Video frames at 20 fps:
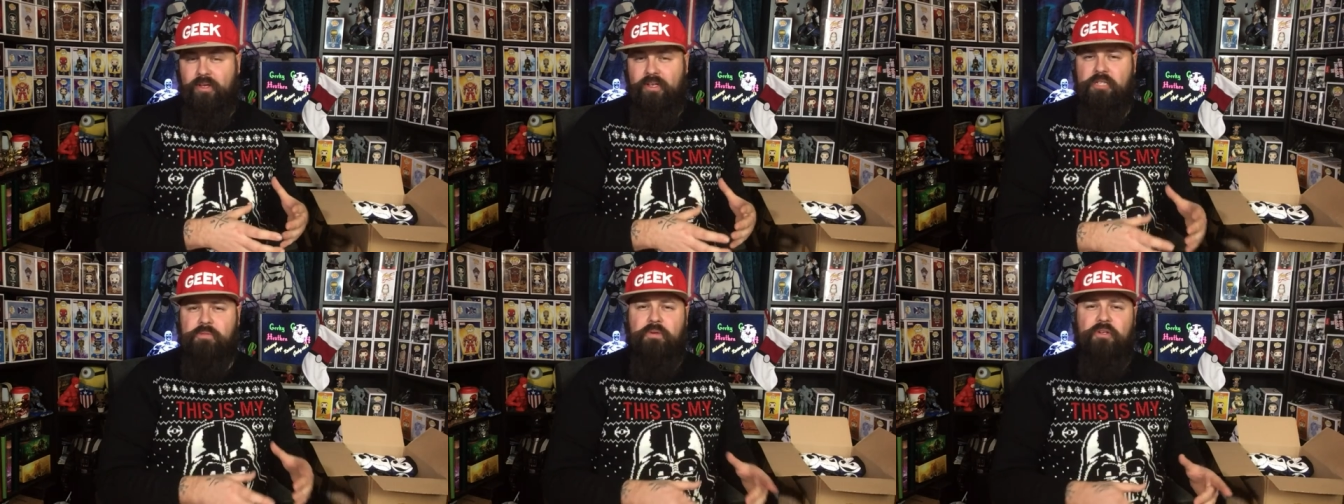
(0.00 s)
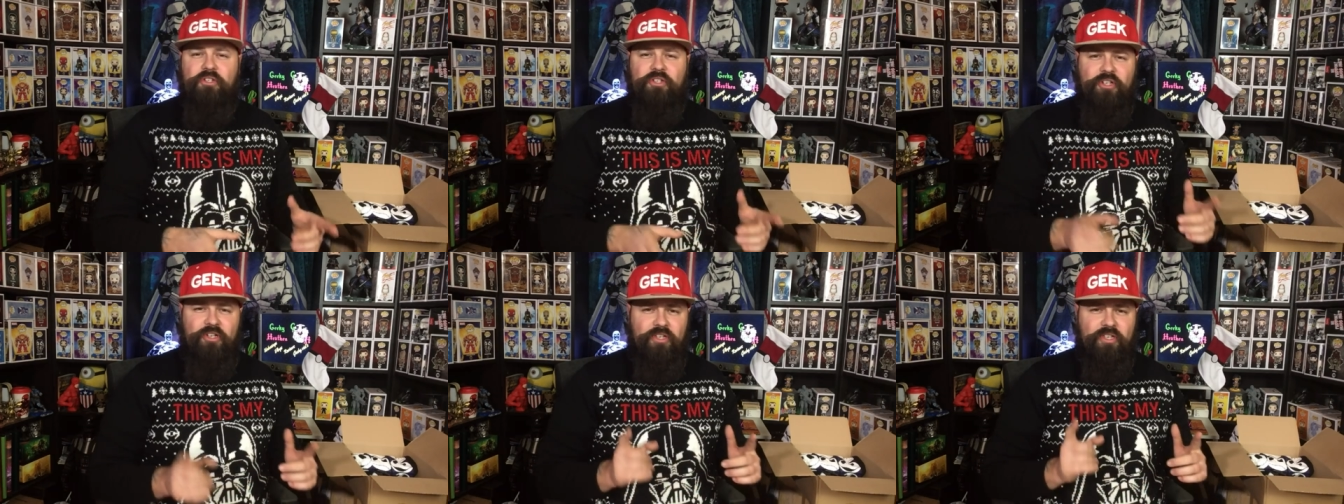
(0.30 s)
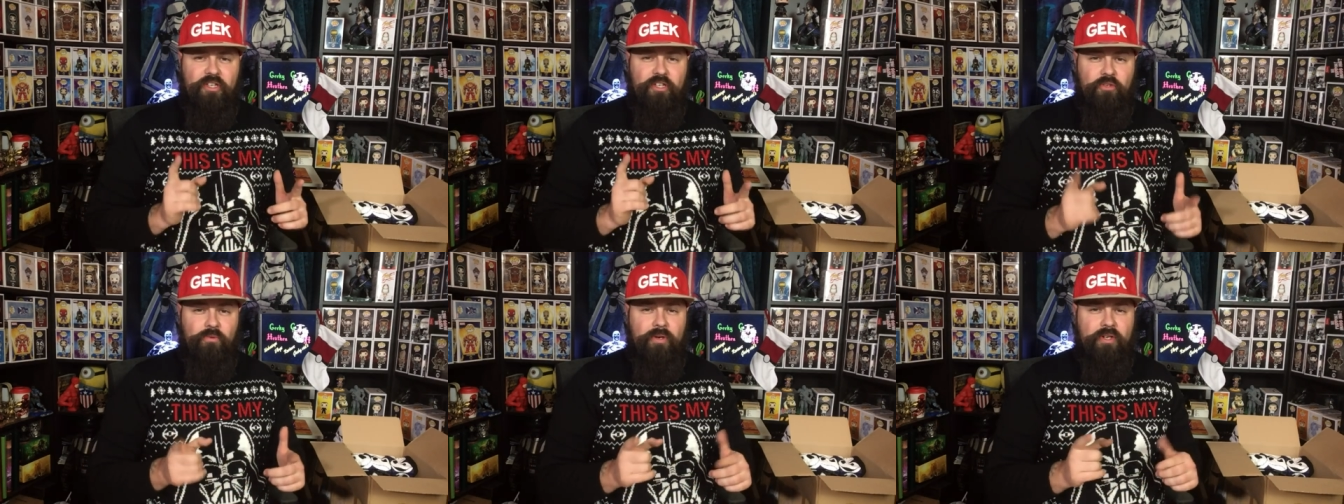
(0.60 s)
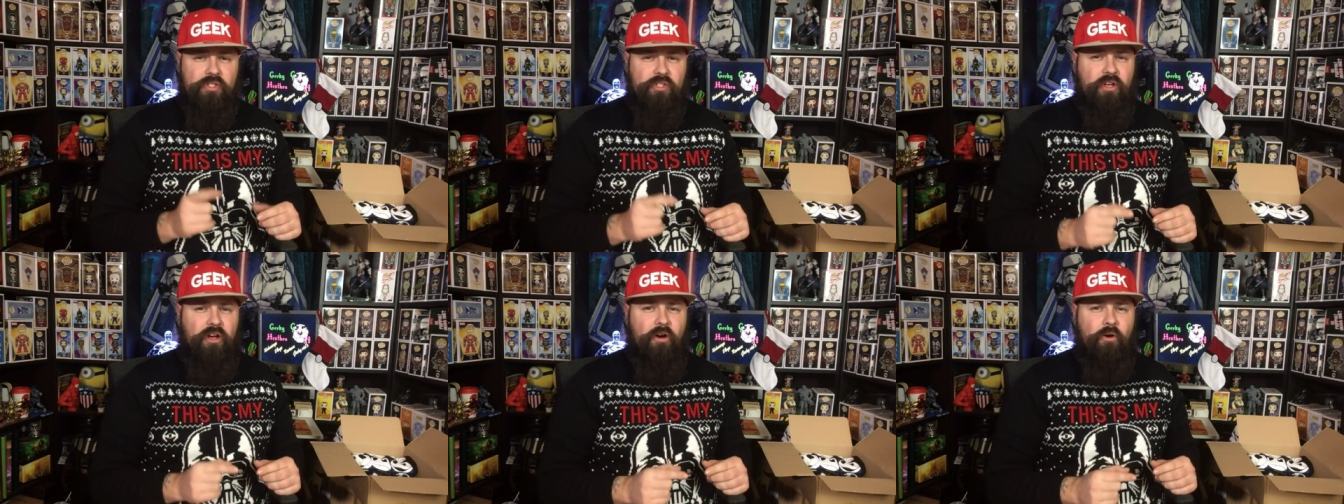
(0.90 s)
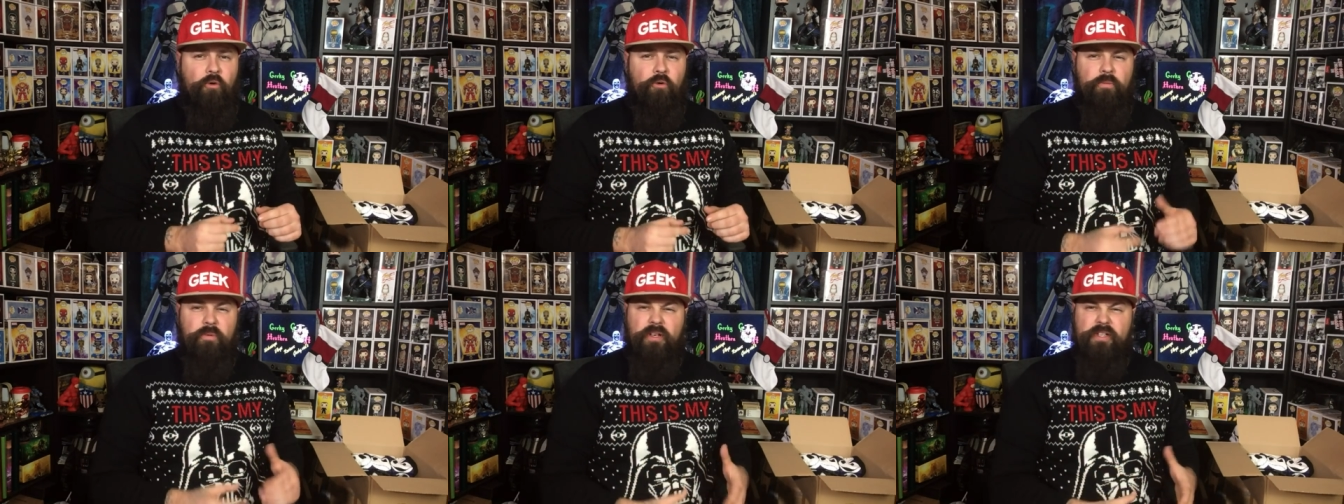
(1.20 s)
especially when it's
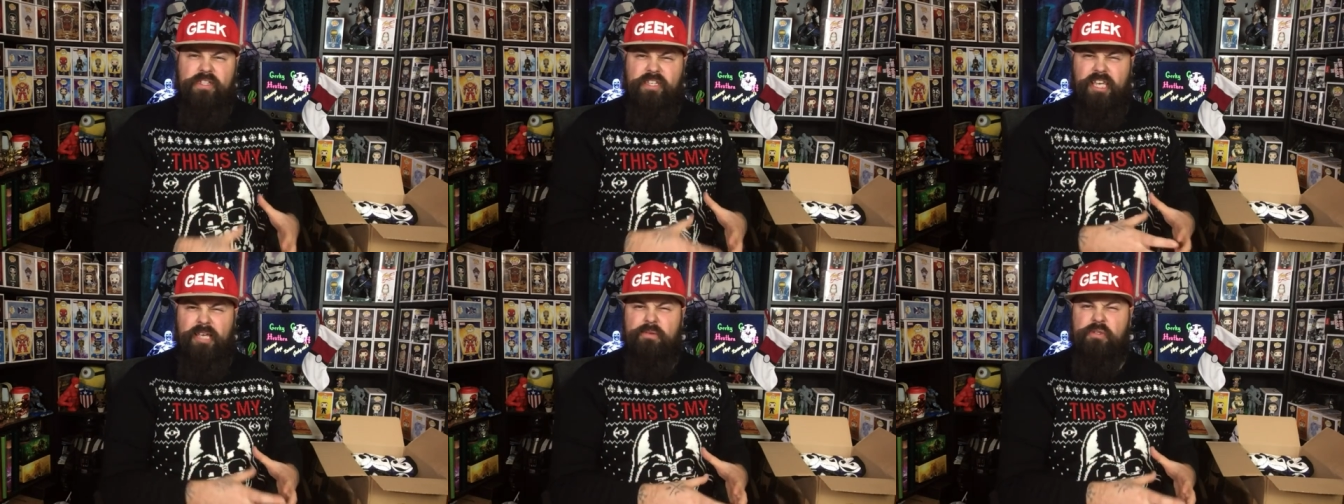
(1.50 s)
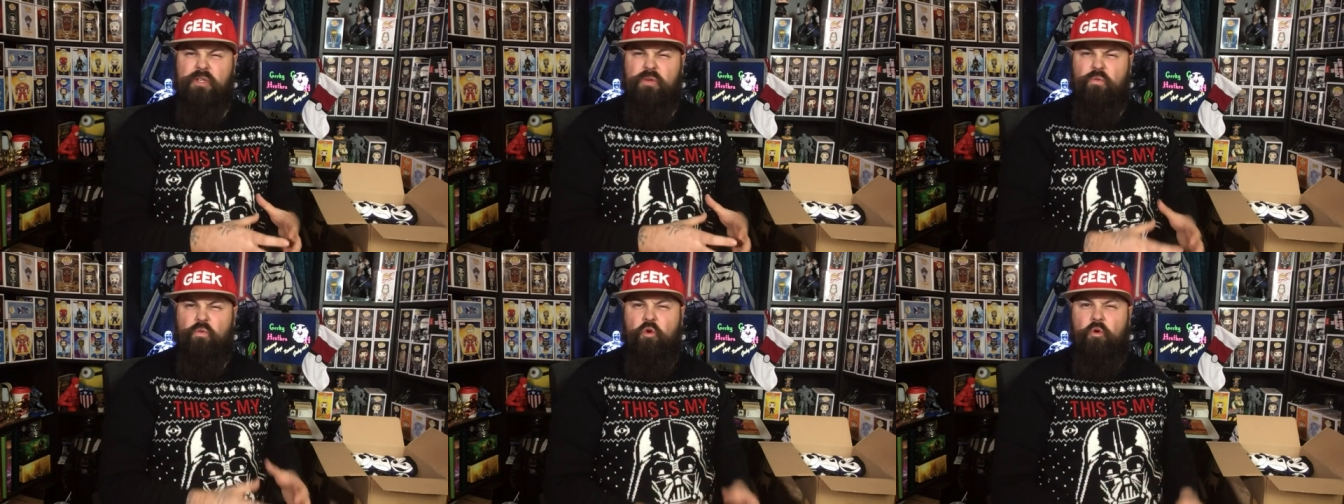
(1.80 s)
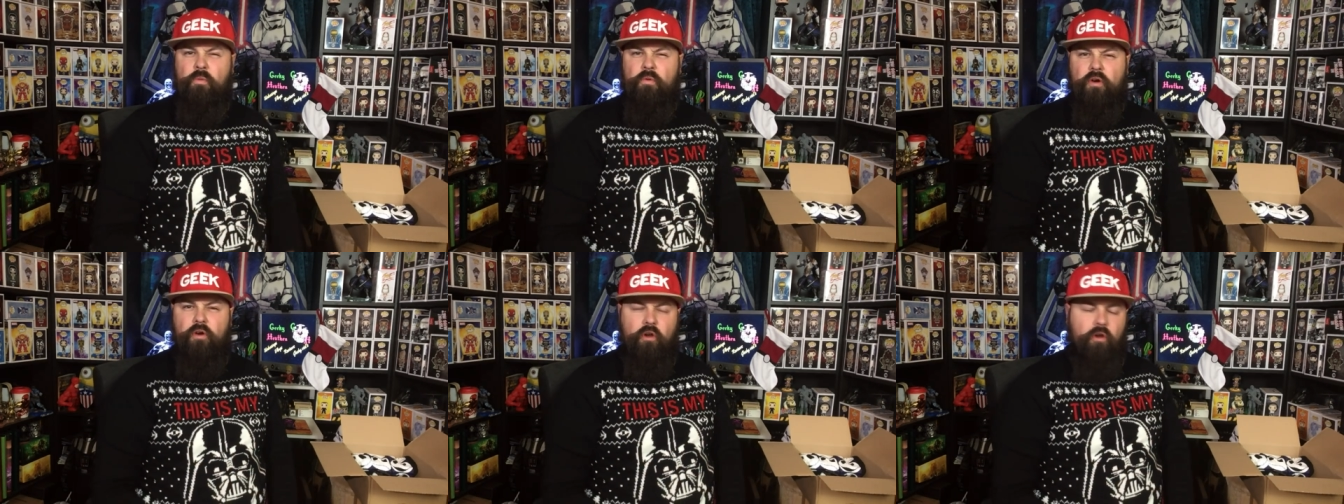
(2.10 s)
cold because it keeps it warmer a